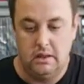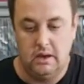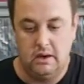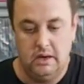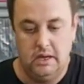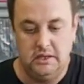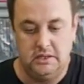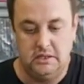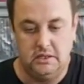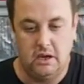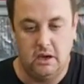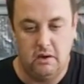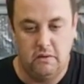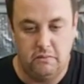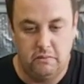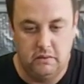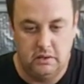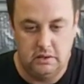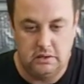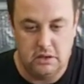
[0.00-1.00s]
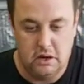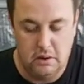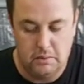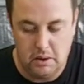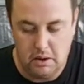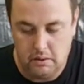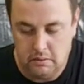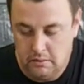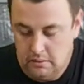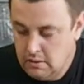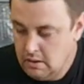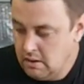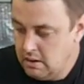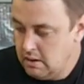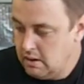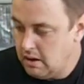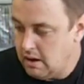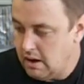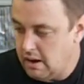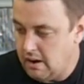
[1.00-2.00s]
needs to go for the turbo.
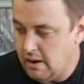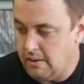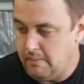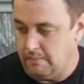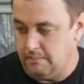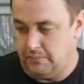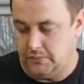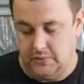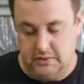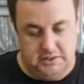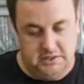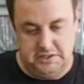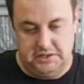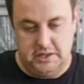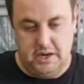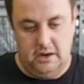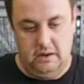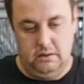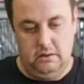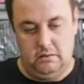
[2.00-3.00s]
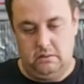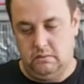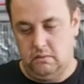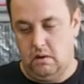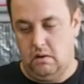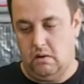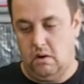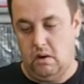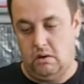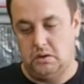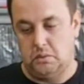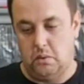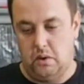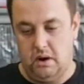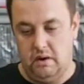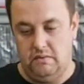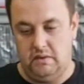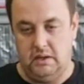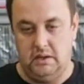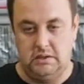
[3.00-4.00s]
Just say, look, I just want
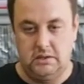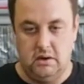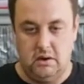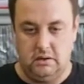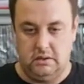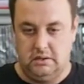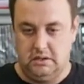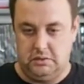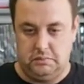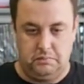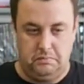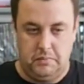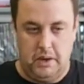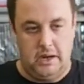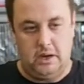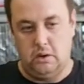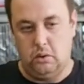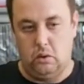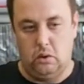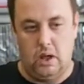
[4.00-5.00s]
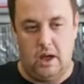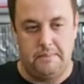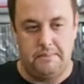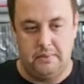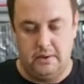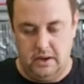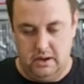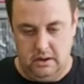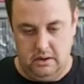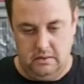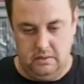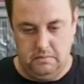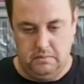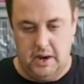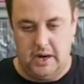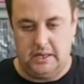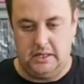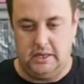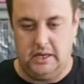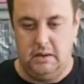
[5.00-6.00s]
everything so I can just make it all up and
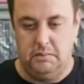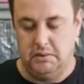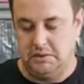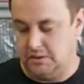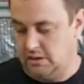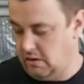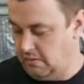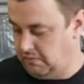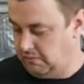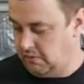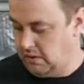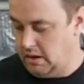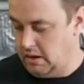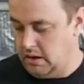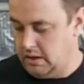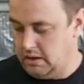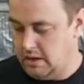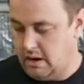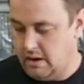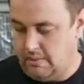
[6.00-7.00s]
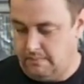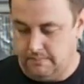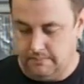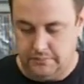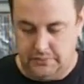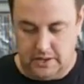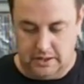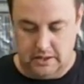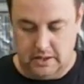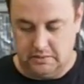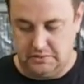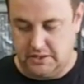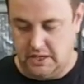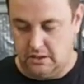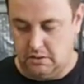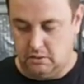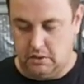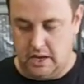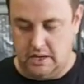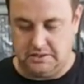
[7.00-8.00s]
make the kit myself, and then they'll send
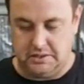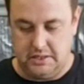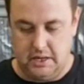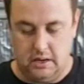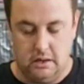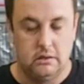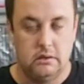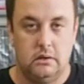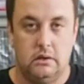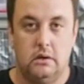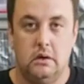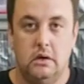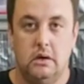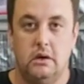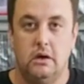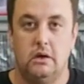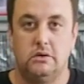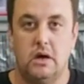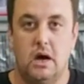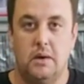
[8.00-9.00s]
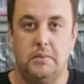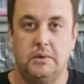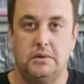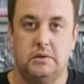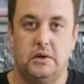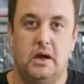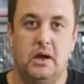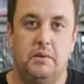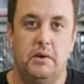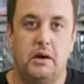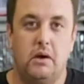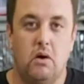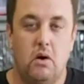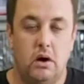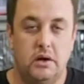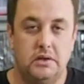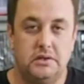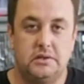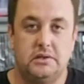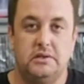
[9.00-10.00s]
it all out to you. No dramas. Anyway,
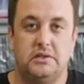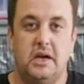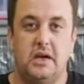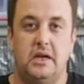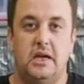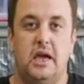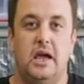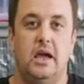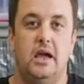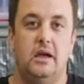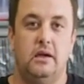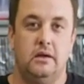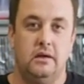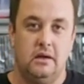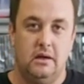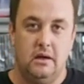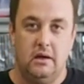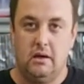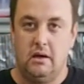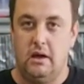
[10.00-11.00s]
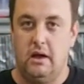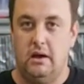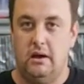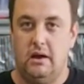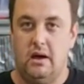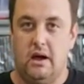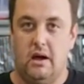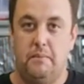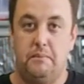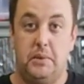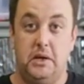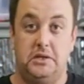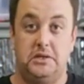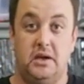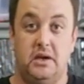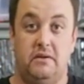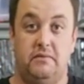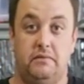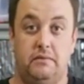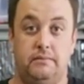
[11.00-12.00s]
guys, take care and be
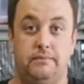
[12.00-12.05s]
safe.